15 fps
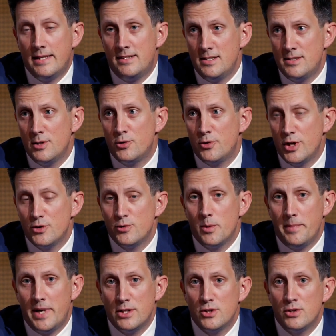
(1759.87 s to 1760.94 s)
Decentration
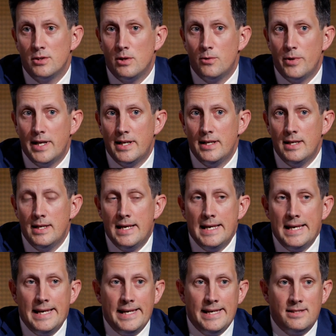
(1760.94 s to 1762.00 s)
we mentioned already.
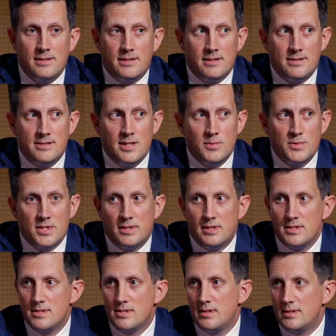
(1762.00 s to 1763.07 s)
It seems that
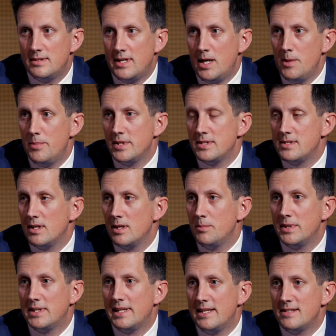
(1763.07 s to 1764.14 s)
this type is a little
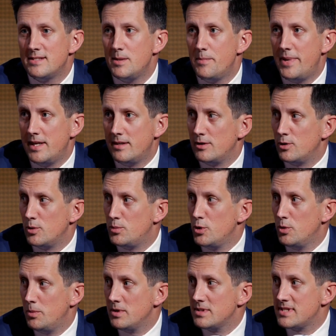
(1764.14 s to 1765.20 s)
bit less dependent on
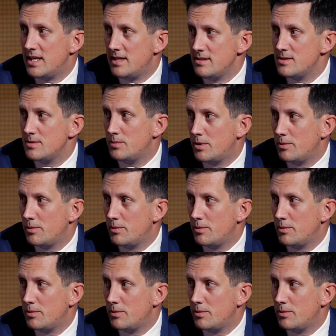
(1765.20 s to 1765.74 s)
pupil size,